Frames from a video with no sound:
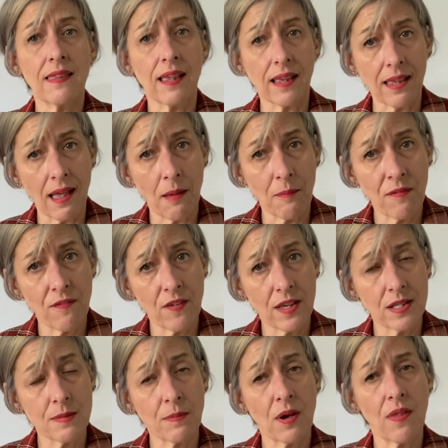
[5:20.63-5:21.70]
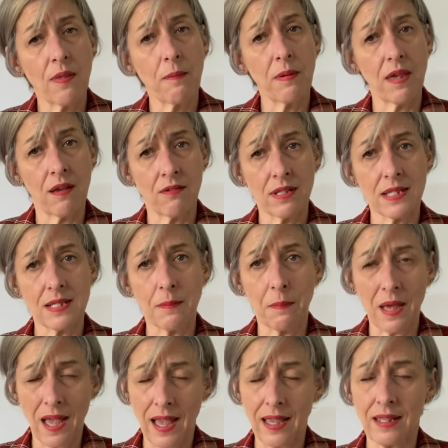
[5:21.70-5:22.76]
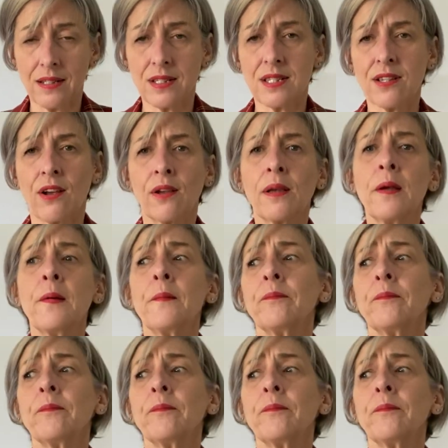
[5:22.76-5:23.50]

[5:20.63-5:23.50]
that gap fees by the parents are paid. So